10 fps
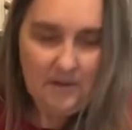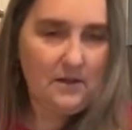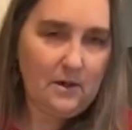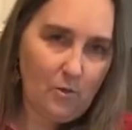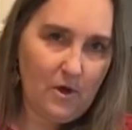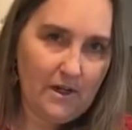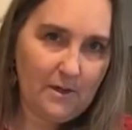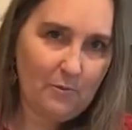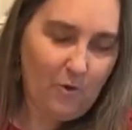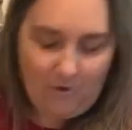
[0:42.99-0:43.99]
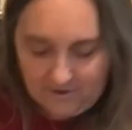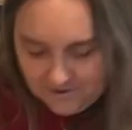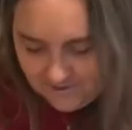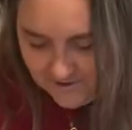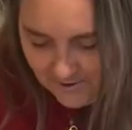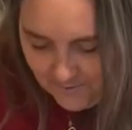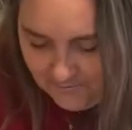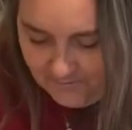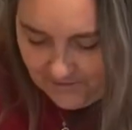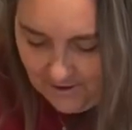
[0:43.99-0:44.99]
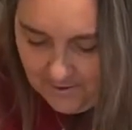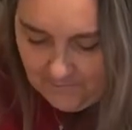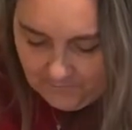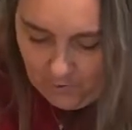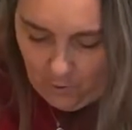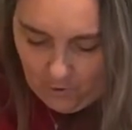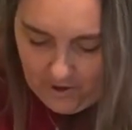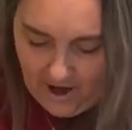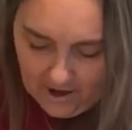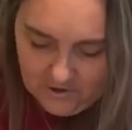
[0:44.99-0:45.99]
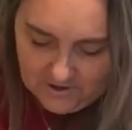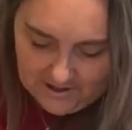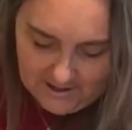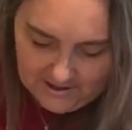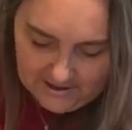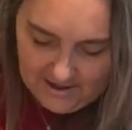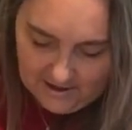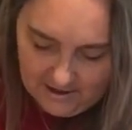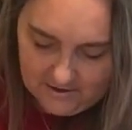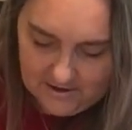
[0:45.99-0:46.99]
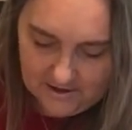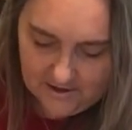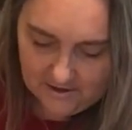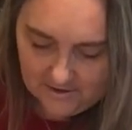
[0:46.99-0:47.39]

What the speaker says: Hawaiian pork, so or actually anything else either.